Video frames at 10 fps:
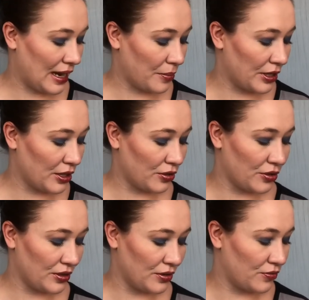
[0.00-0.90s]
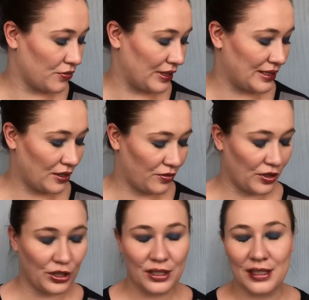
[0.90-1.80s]
I'm gonna go through the free stuff
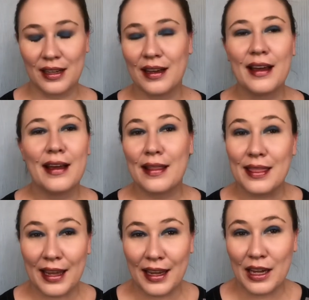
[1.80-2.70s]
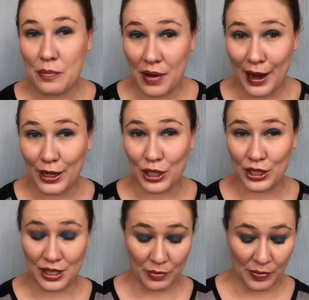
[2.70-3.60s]
first they combined
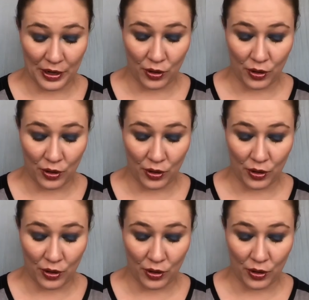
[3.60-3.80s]
some of my